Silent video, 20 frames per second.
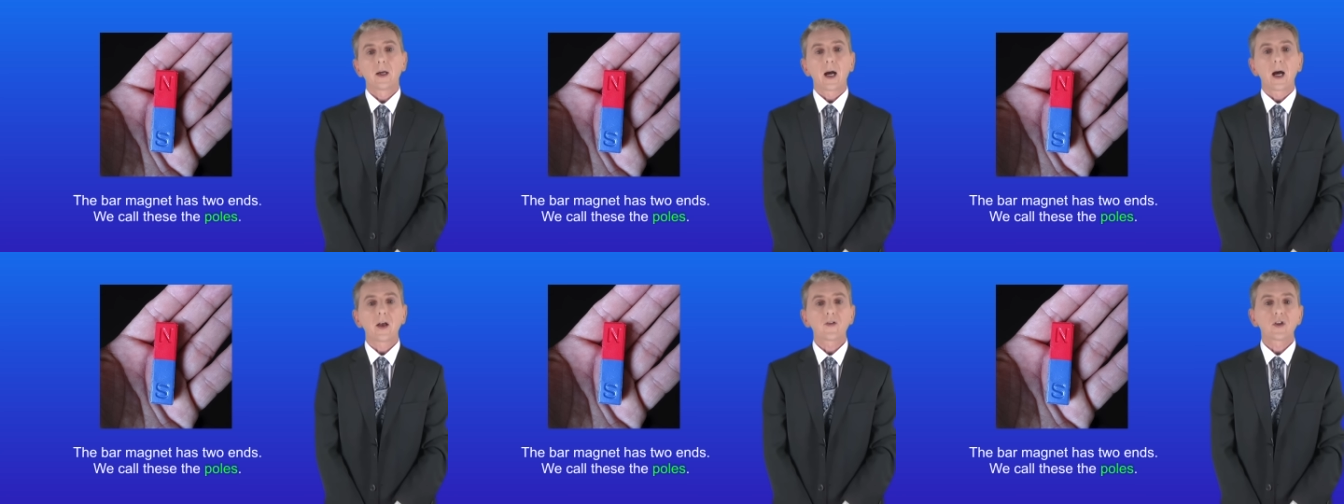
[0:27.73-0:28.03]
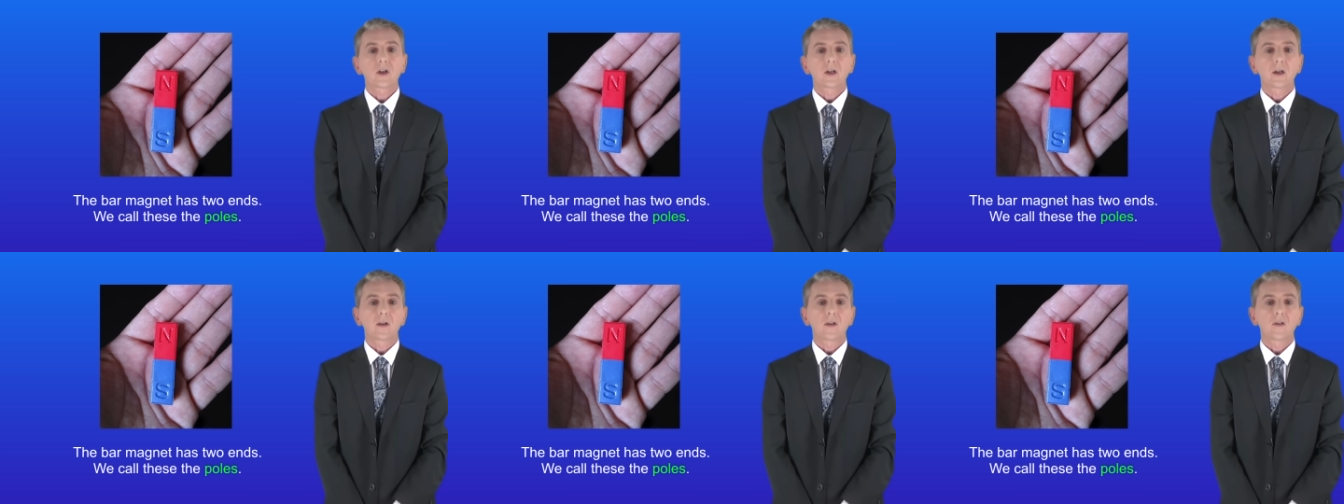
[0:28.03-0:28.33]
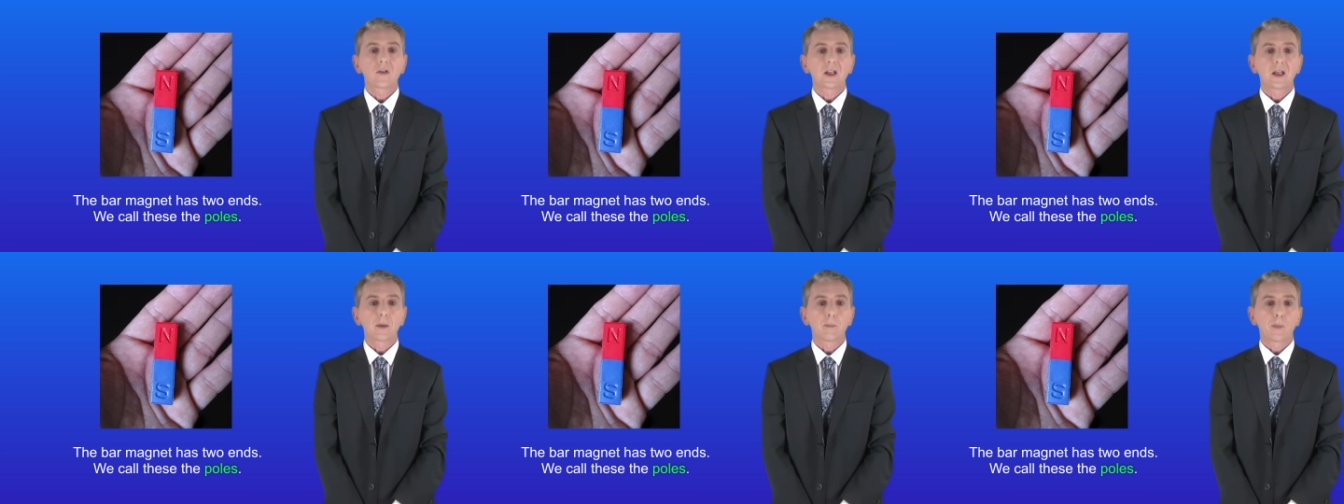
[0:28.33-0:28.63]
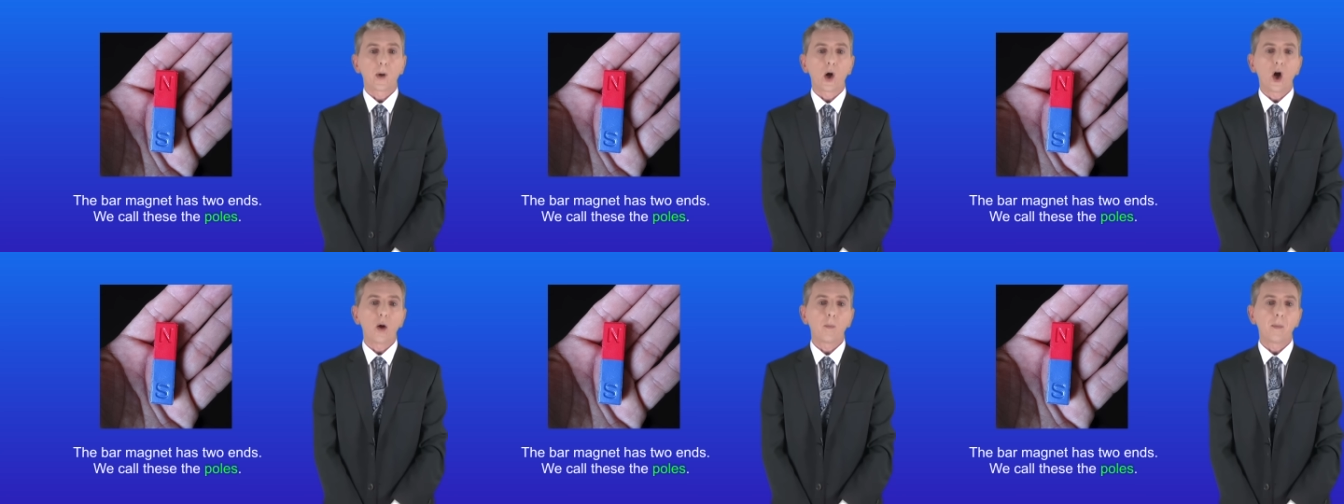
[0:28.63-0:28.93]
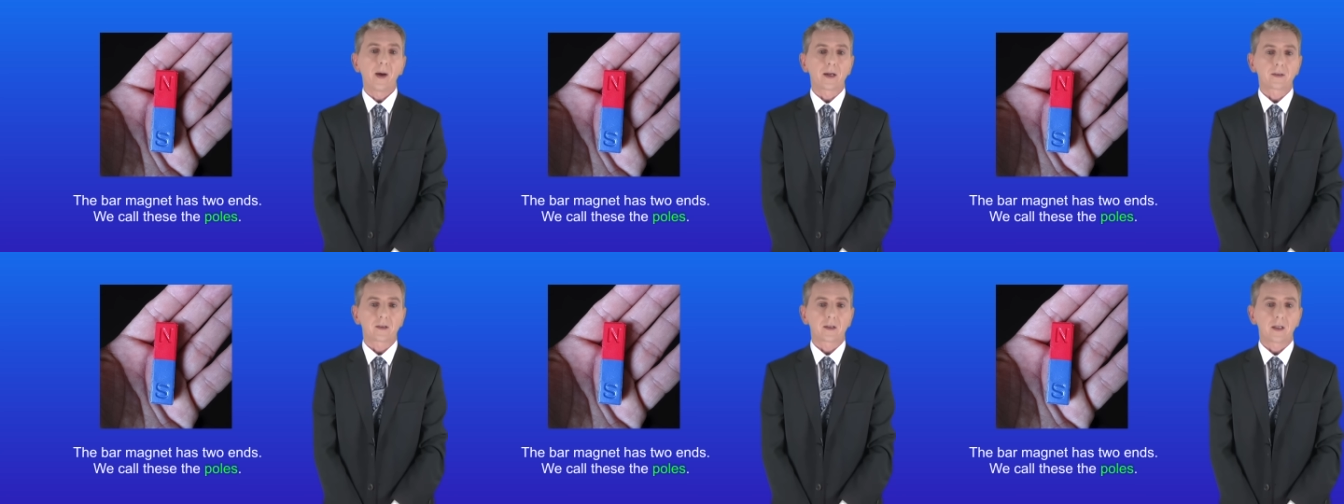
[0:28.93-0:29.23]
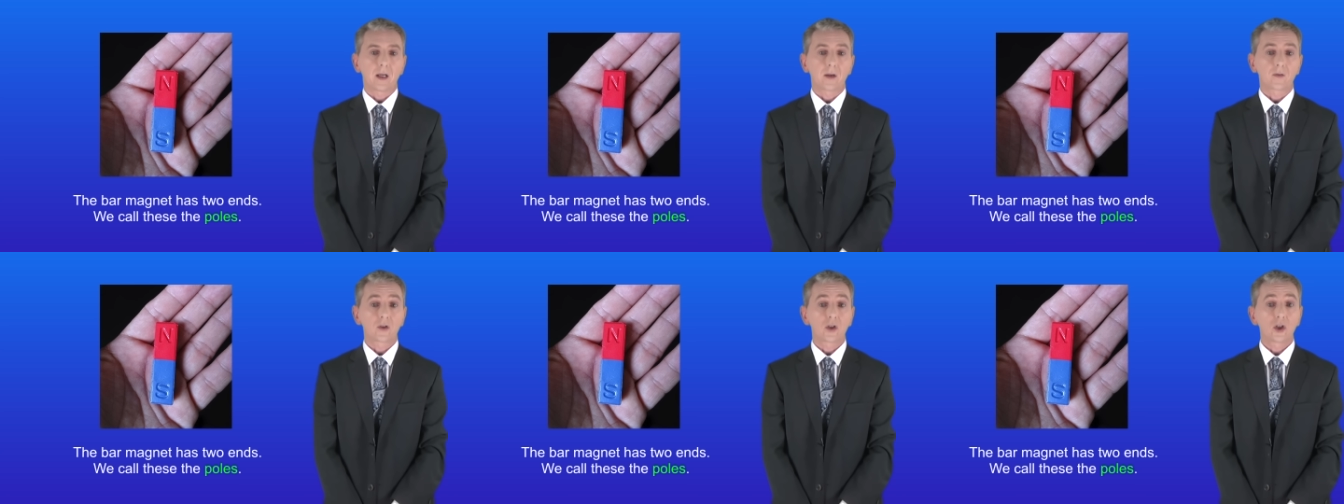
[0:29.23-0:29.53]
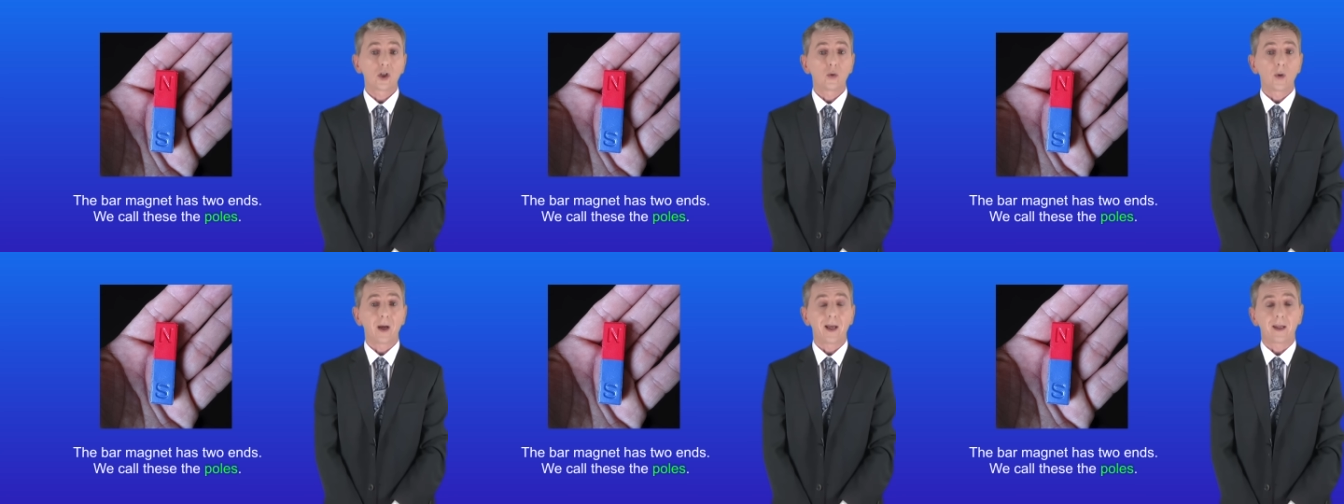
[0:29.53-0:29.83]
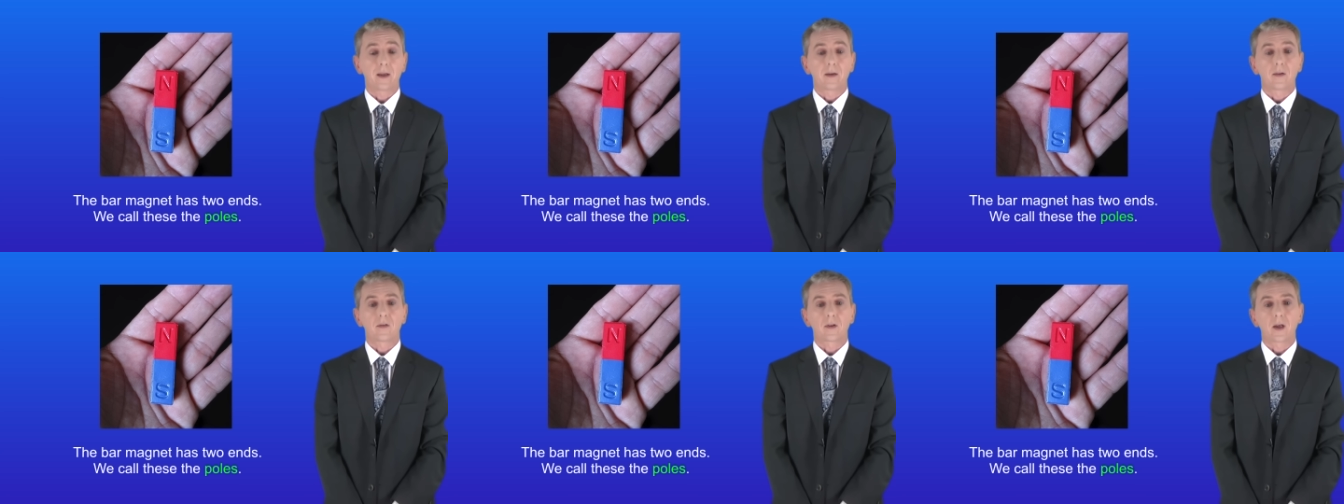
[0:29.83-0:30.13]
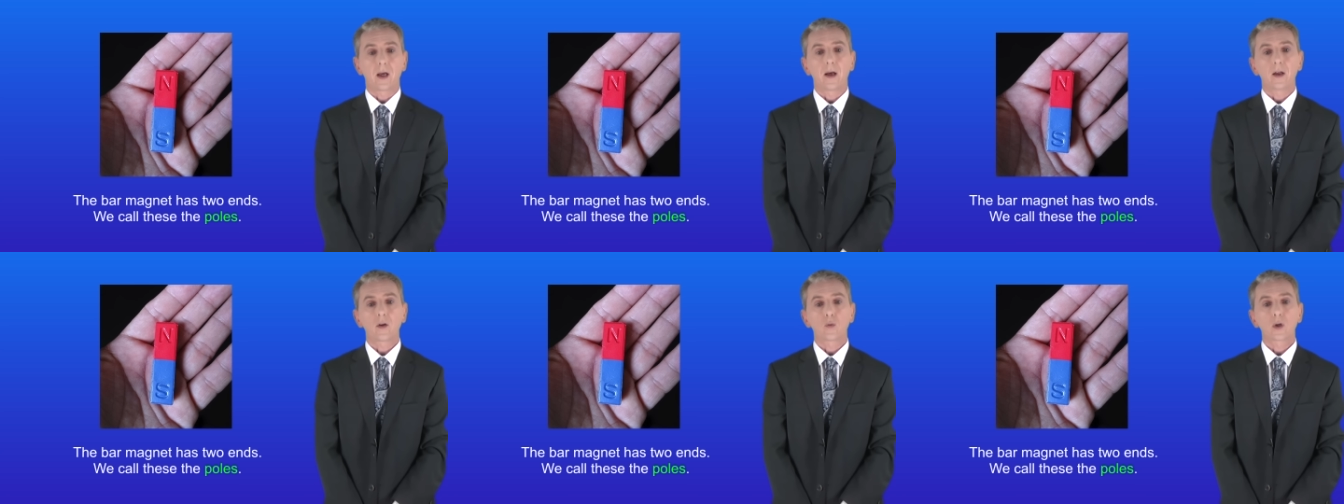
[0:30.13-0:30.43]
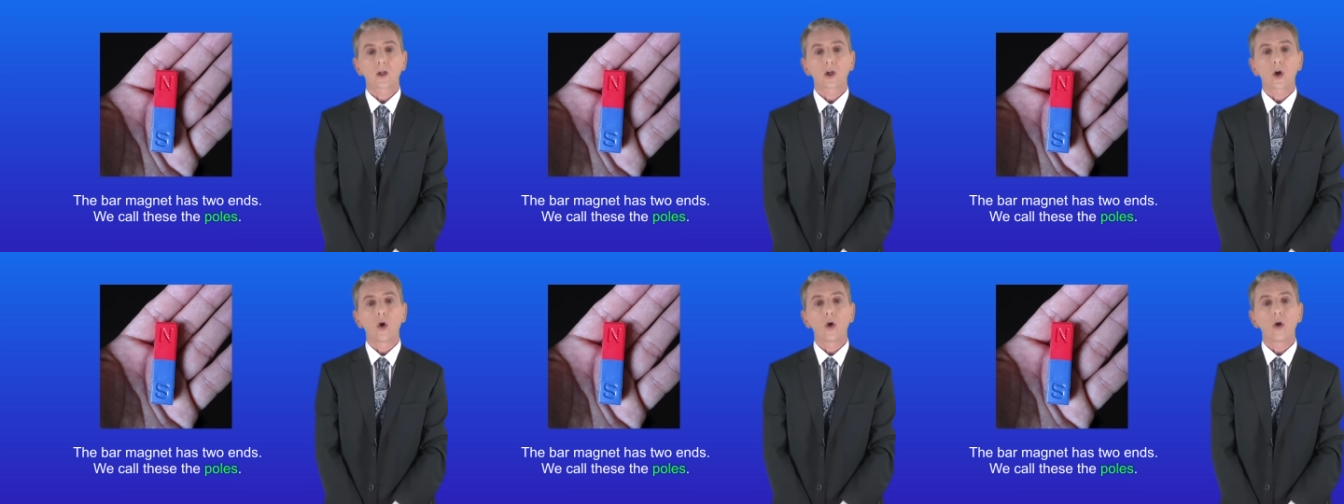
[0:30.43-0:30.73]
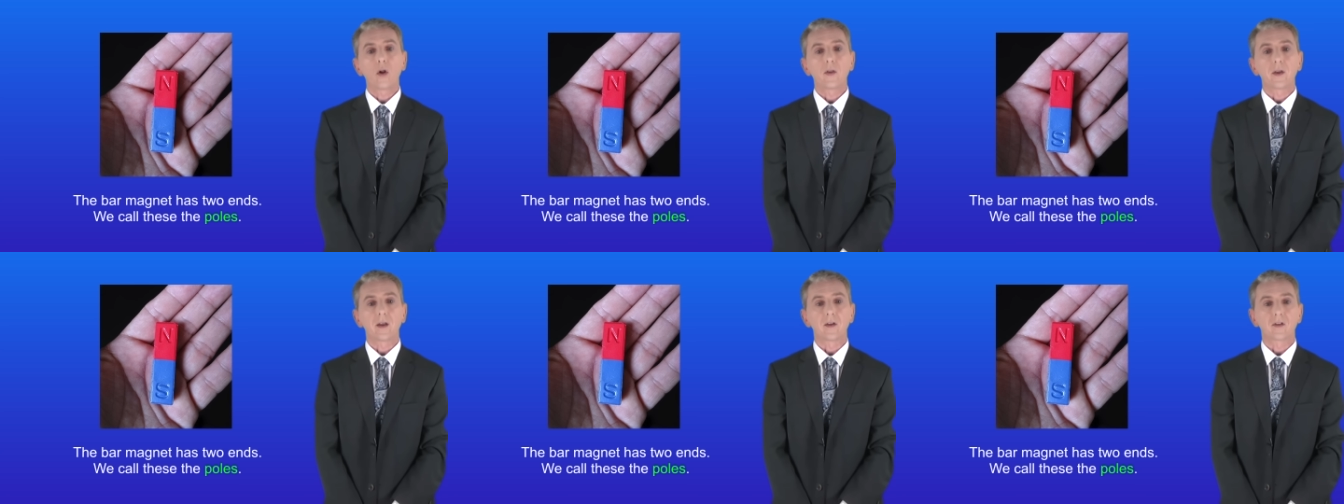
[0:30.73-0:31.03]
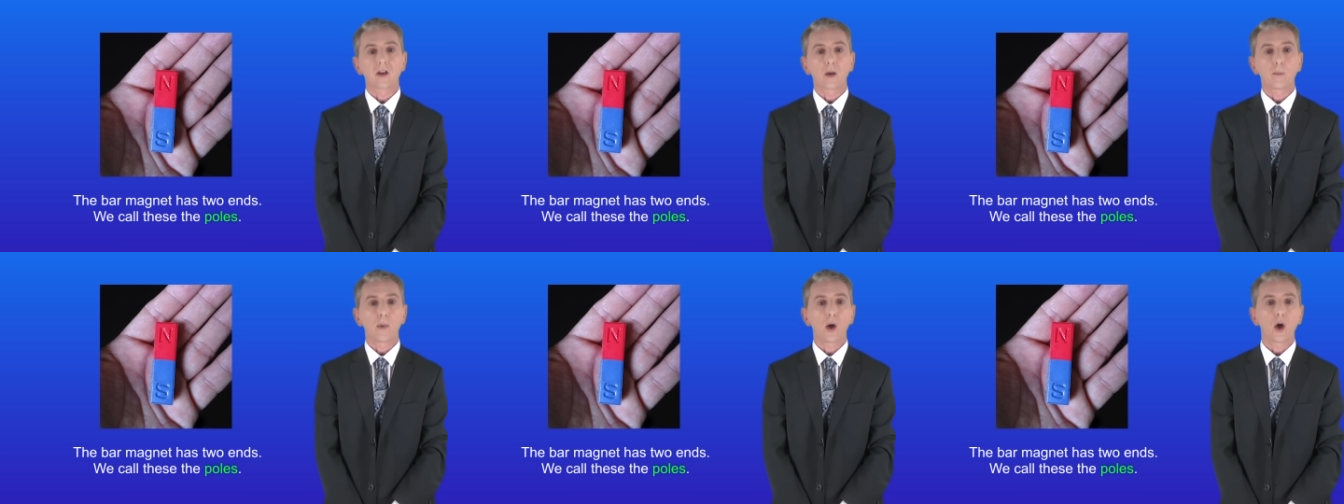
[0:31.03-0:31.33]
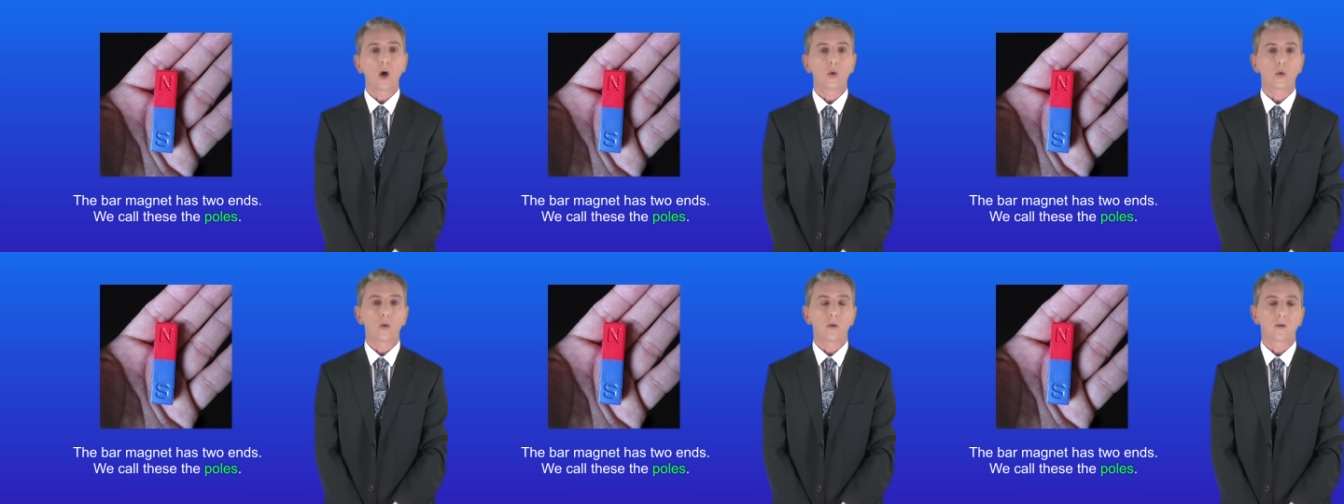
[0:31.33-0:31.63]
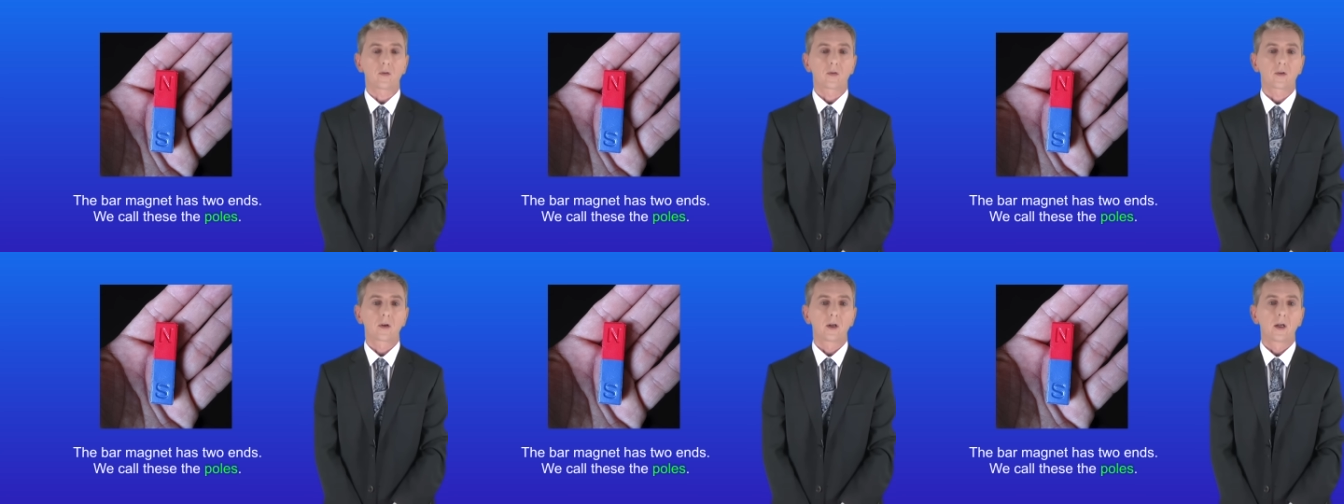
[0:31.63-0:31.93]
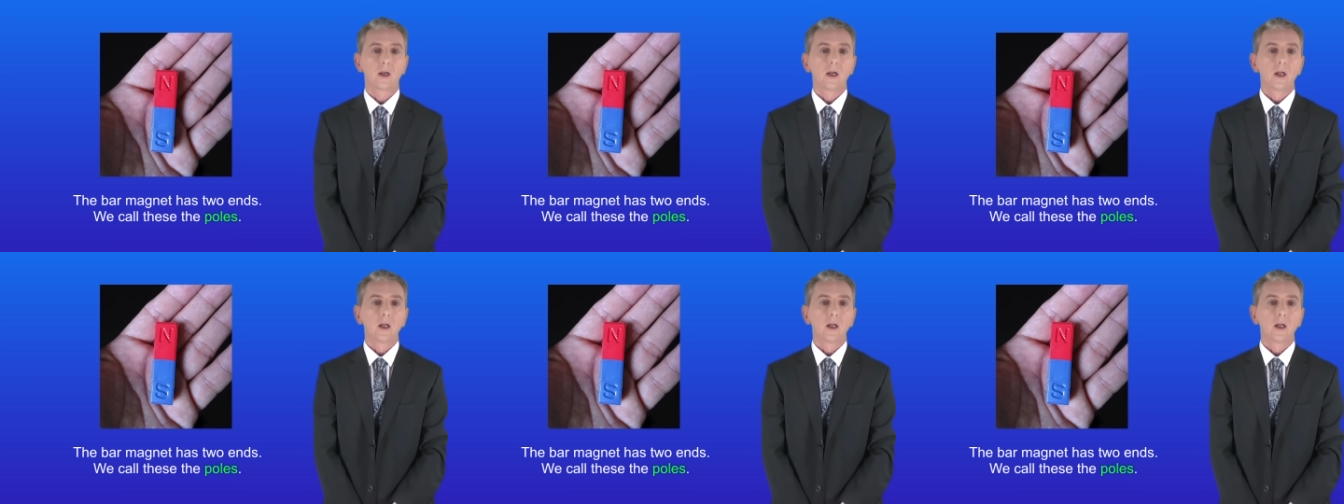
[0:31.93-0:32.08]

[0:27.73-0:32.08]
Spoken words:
As you can see, the bar magnet has two ends, and we call these the poles.